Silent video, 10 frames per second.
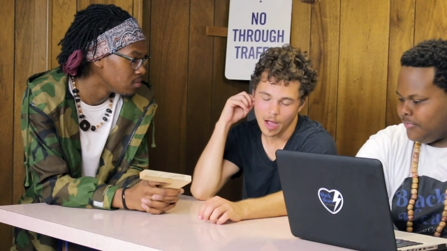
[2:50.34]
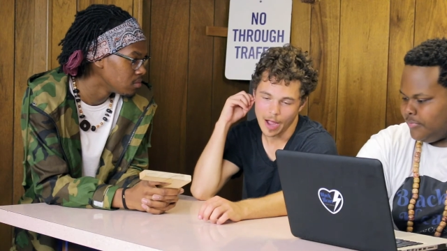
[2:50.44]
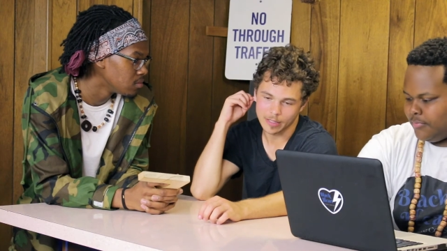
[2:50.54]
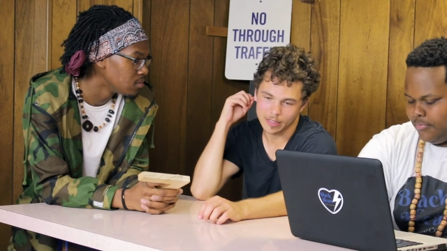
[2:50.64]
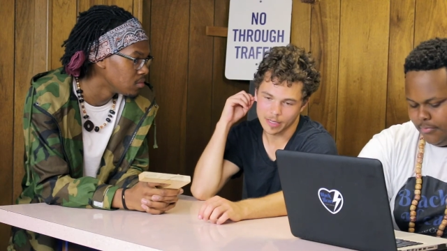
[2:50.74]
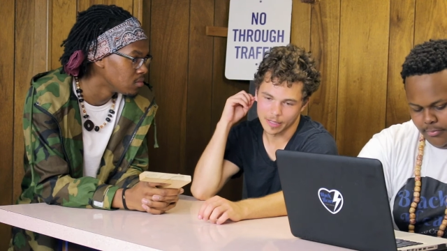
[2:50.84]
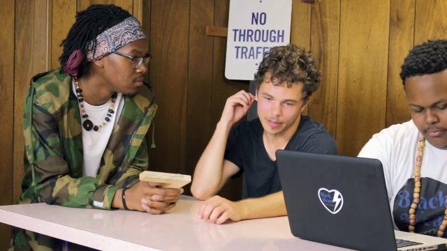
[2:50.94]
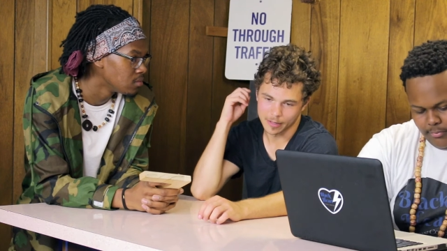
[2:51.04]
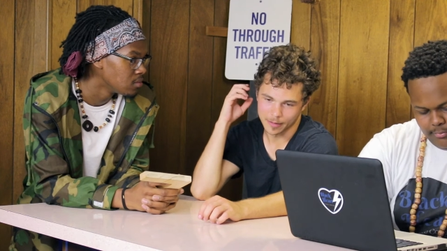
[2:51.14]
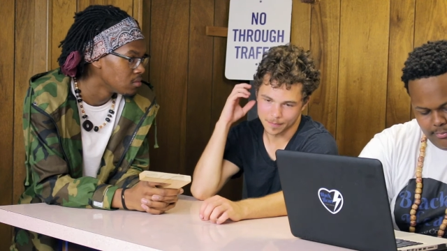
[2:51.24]
Speaker 1: I'd say
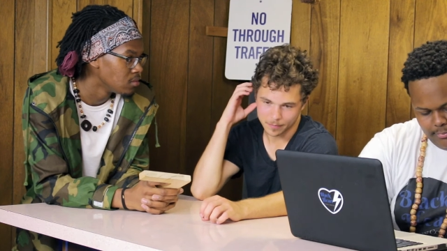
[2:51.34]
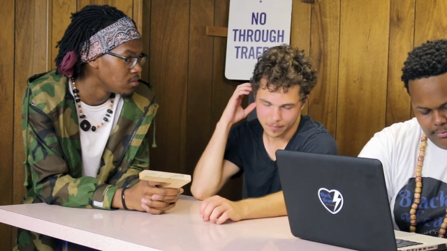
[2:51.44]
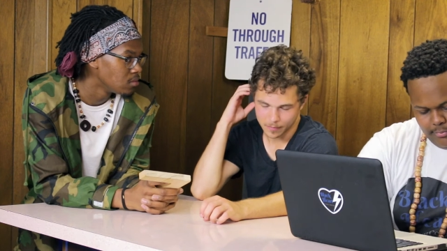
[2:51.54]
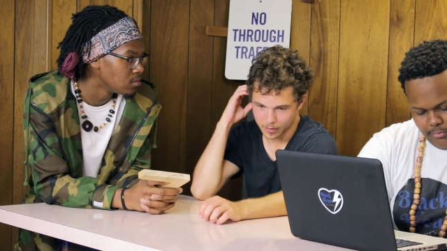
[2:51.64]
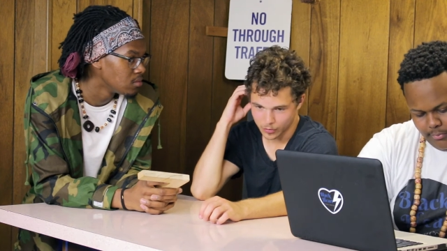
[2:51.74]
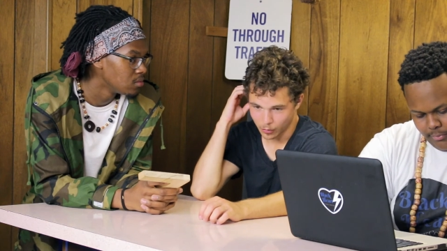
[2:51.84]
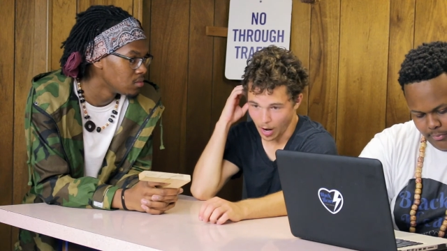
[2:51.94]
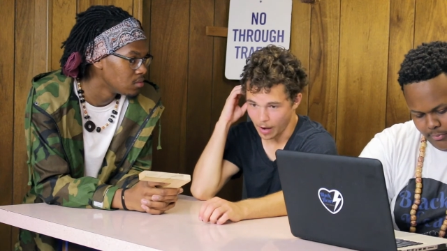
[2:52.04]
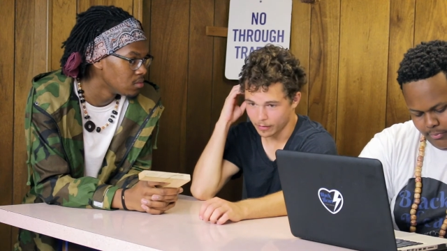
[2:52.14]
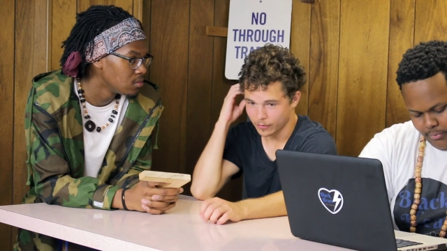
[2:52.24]
the the
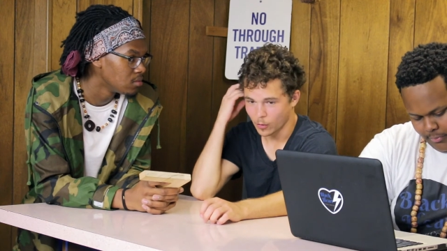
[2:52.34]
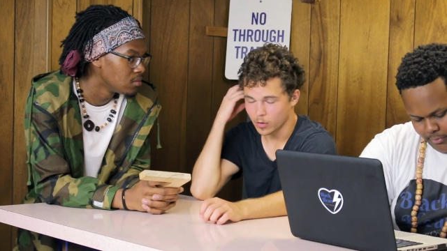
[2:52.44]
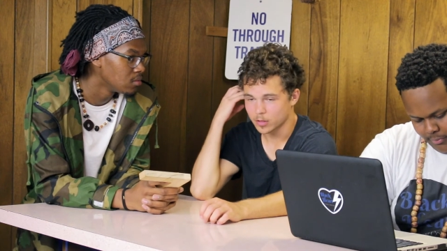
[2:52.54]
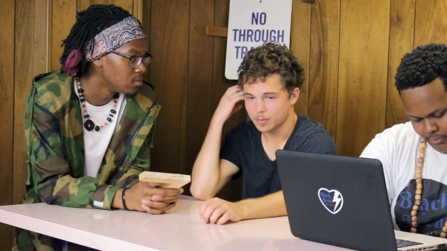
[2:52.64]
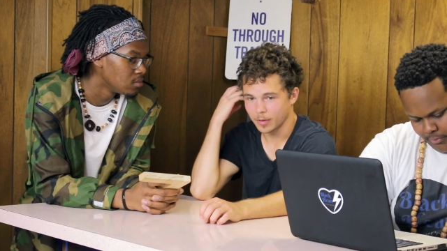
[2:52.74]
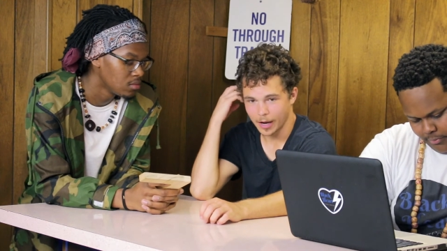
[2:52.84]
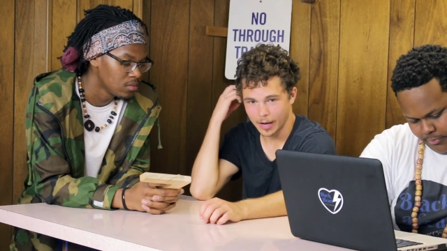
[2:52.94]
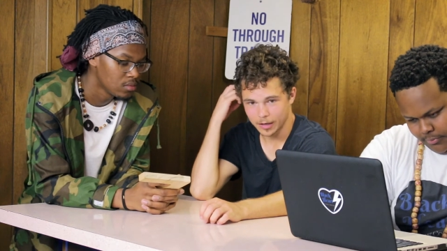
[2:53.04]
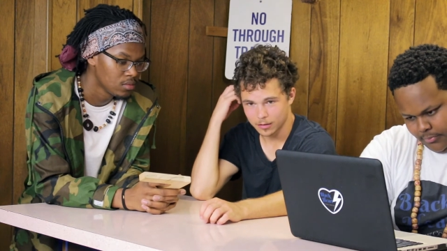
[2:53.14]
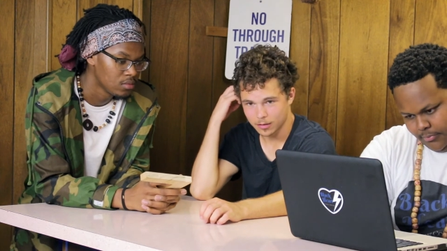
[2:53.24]
driving force
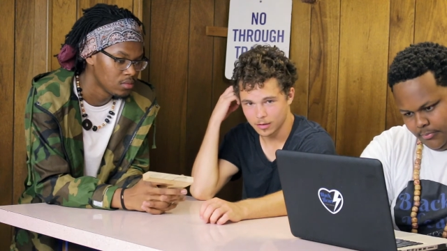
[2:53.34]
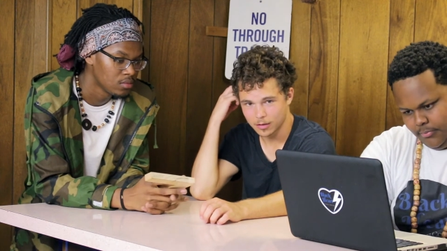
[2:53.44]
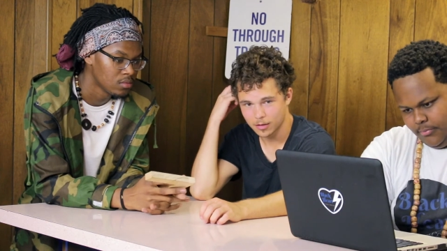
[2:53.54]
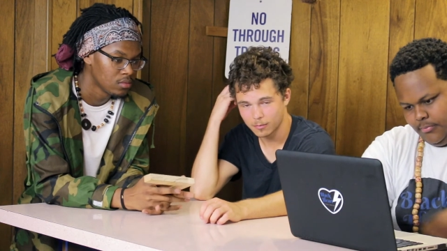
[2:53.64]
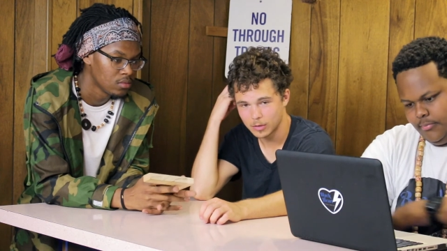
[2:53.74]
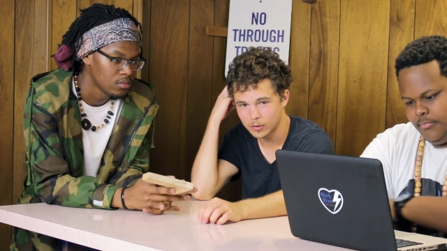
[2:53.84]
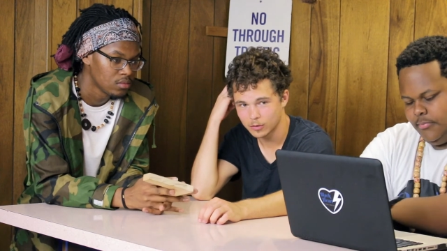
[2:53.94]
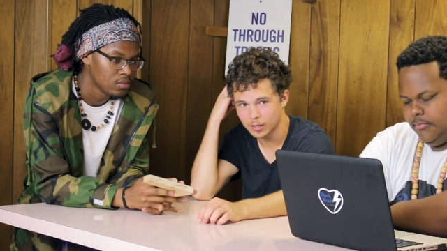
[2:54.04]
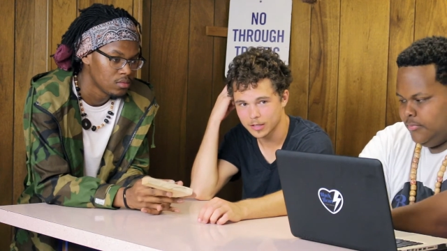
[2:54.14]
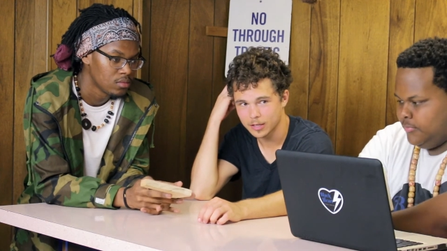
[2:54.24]
behind me
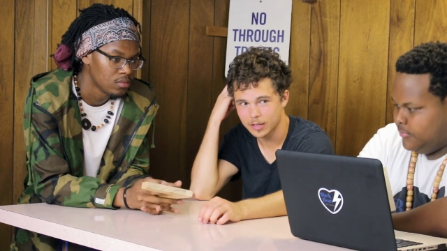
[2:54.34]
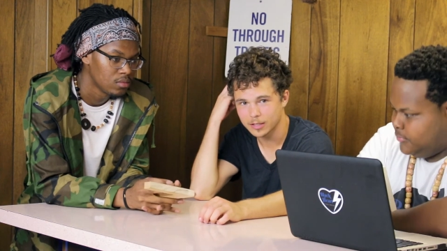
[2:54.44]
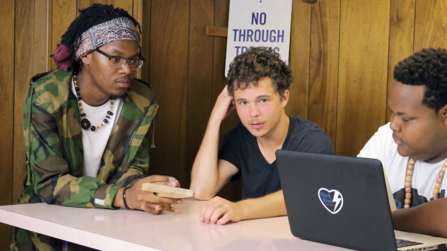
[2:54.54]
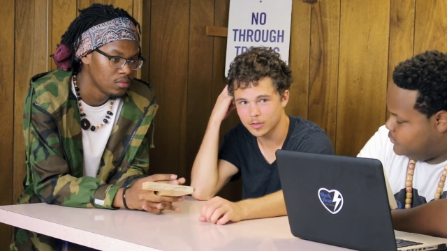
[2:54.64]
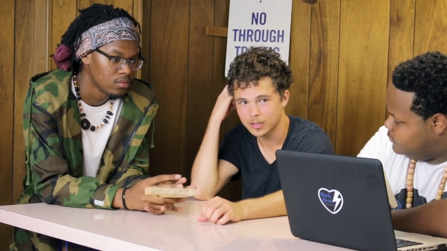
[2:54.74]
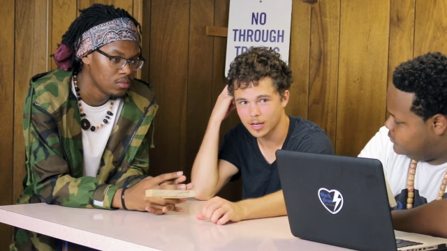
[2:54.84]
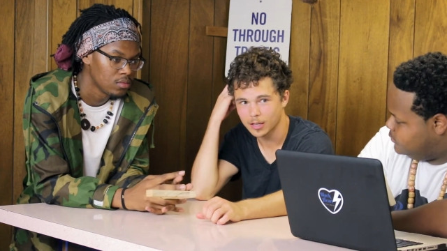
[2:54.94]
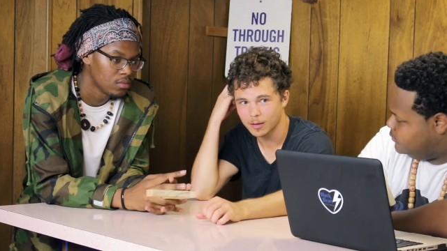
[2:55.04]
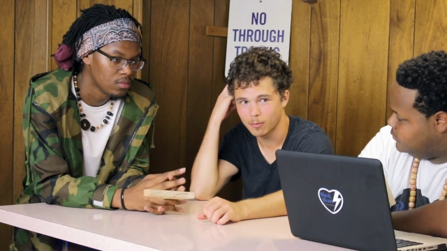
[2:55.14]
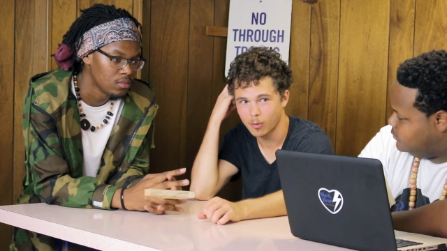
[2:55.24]
doing it is, I guess I was just
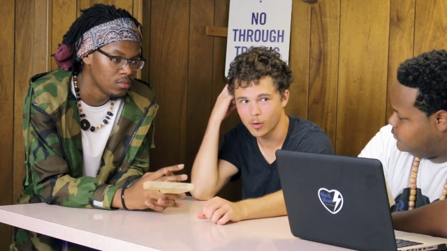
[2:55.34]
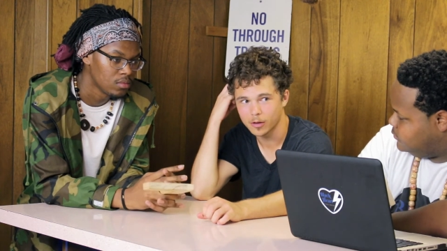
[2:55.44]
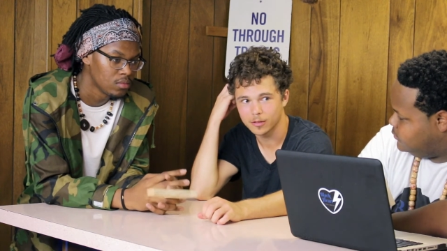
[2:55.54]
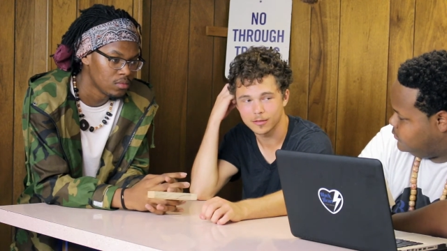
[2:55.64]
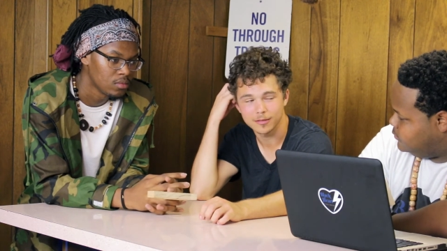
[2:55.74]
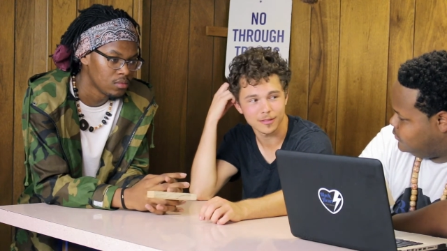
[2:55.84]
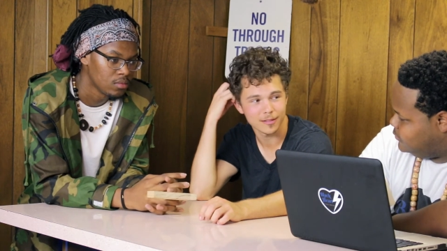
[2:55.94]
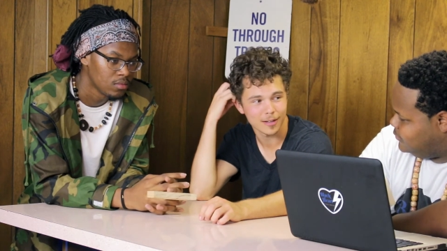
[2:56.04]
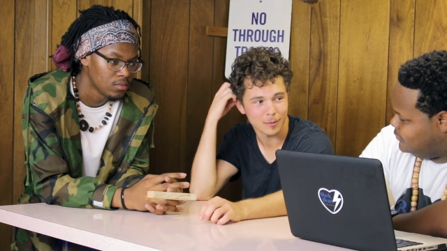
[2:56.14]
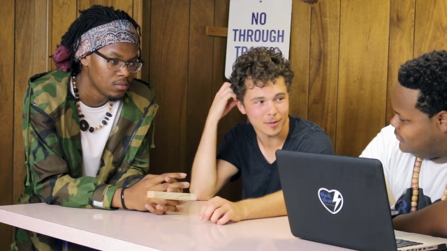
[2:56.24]
kind of like bored
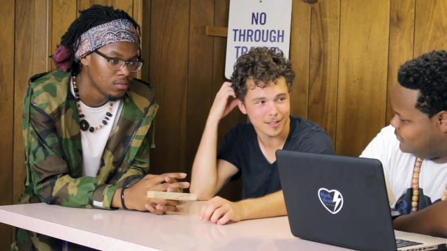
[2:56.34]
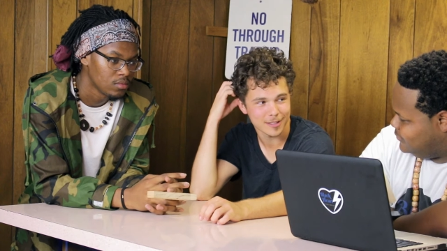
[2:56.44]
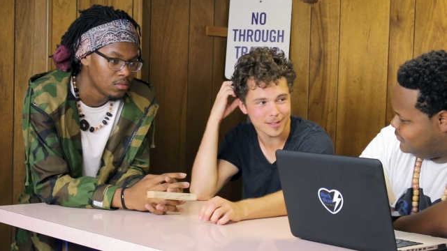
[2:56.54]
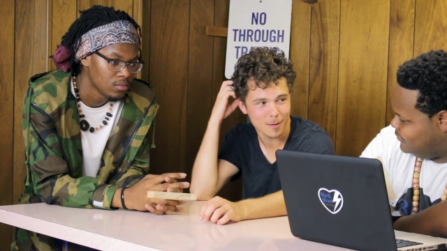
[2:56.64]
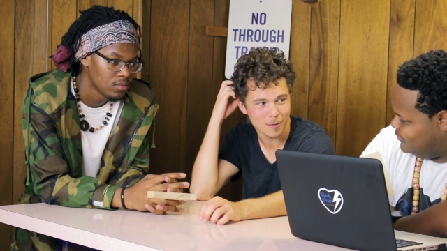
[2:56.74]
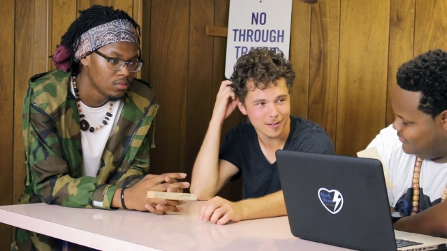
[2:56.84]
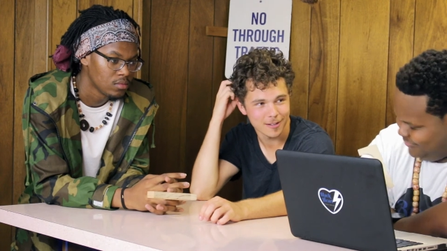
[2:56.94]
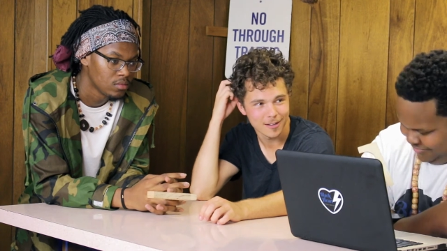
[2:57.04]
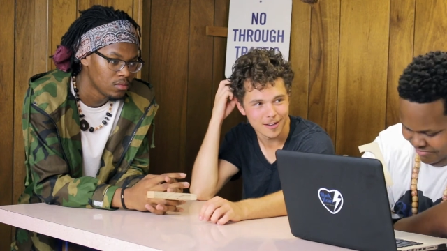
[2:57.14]
at the beginning of the summer.